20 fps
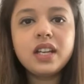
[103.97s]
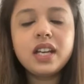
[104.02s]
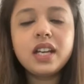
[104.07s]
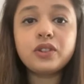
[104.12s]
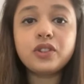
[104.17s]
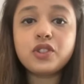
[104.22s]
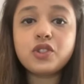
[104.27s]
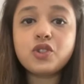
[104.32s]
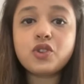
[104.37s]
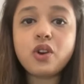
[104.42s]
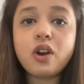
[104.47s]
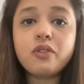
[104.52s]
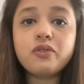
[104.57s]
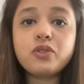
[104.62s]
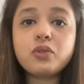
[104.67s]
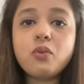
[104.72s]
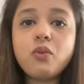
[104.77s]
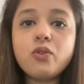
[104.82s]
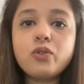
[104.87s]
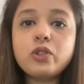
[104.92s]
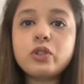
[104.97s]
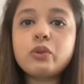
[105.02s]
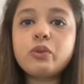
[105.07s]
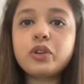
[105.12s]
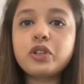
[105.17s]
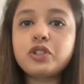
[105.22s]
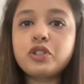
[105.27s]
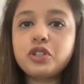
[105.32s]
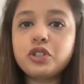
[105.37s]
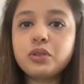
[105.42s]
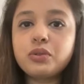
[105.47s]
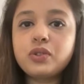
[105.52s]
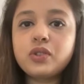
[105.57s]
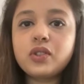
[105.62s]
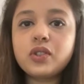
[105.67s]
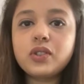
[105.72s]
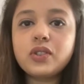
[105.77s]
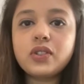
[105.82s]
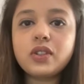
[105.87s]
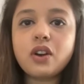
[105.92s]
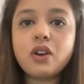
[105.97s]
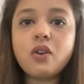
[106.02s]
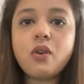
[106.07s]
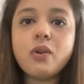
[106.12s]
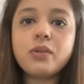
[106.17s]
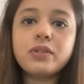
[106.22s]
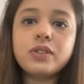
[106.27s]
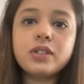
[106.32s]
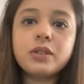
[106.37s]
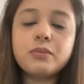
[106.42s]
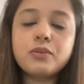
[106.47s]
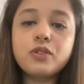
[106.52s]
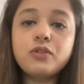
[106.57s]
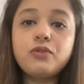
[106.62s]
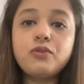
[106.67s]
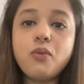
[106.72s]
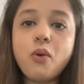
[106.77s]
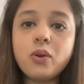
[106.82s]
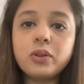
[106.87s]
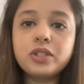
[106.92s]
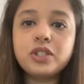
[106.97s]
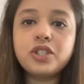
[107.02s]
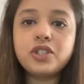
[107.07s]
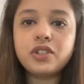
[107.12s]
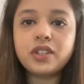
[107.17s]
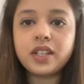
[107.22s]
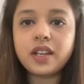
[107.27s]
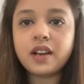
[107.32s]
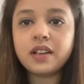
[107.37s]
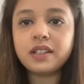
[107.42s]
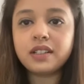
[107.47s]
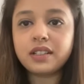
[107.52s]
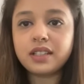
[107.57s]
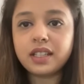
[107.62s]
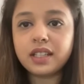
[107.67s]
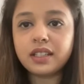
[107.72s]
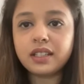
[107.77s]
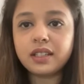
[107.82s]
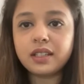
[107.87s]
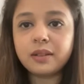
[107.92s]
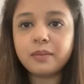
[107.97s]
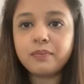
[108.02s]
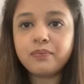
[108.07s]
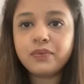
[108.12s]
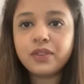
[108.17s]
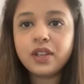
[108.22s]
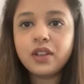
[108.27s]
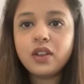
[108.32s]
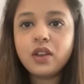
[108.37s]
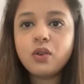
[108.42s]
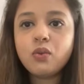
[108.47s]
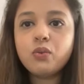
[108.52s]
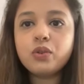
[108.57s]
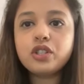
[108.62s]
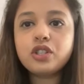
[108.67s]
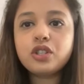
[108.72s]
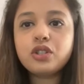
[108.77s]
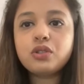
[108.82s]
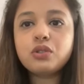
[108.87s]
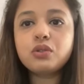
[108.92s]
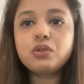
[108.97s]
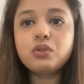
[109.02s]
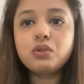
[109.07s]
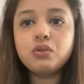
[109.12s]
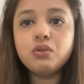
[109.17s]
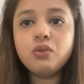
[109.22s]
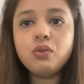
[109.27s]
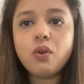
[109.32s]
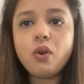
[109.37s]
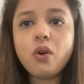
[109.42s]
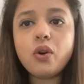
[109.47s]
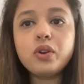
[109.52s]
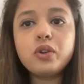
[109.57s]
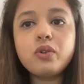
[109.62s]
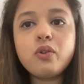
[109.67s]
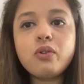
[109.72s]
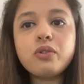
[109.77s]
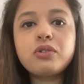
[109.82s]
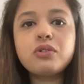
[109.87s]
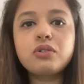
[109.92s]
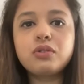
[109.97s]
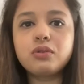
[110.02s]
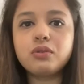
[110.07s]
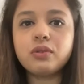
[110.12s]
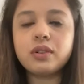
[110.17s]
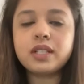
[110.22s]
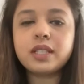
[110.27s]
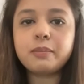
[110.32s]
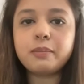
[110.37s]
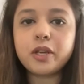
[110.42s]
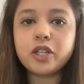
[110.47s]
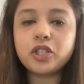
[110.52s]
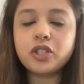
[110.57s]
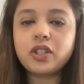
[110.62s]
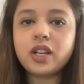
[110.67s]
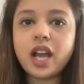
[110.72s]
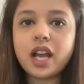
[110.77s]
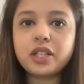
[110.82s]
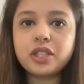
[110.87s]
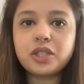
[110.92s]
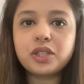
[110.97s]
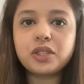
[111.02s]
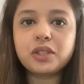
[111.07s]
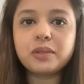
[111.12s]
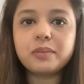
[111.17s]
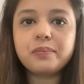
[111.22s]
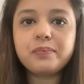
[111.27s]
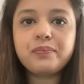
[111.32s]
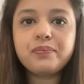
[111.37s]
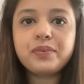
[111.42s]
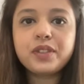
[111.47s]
This draft also introduces a concept of voluntary undertaking, which is to do or not to do a special action.